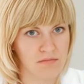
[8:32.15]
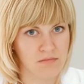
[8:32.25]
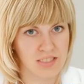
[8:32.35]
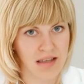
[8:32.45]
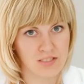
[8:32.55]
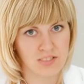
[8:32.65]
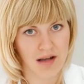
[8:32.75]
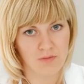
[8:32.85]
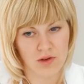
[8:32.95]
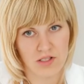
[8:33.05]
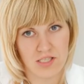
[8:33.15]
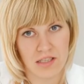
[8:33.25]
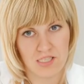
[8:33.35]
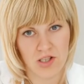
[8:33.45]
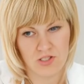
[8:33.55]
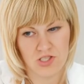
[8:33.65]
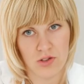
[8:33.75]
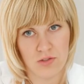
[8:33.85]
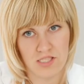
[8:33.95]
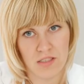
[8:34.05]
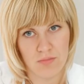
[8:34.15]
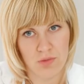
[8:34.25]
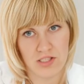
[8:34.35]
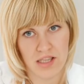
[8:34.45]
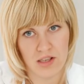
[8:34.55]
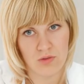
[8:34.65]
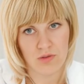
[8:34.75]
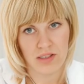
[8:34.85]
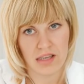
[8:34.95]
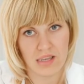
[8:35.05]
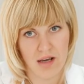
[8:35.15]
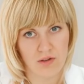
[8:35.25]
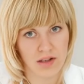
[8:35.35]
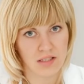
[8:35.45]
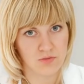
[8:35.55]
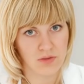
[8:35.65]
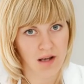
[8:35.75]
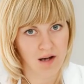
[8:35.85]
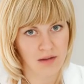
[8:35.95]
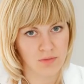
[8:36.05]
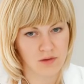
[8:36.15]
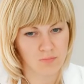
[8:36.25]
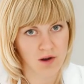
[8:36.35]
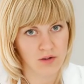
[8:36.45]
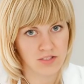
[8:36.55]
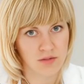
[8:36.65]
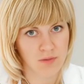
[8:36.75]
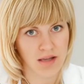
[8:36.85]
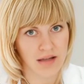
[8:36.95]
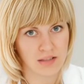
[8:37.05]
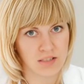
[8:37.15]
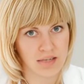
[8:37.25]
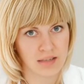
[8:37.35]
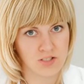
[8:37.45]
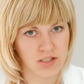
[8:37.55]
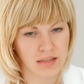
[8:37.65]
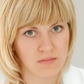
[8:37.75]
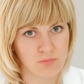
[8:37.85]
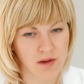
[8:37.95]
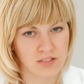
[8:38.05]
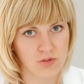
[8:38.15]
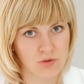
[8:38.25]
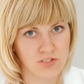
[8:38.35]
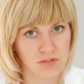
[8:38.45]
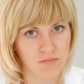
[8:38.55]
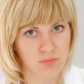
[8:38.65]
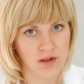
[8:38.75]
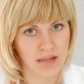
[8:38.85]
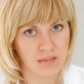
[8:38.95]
Dense networks in tissues, particularly in areas with high metabolic demand, e.g., muscles, brain.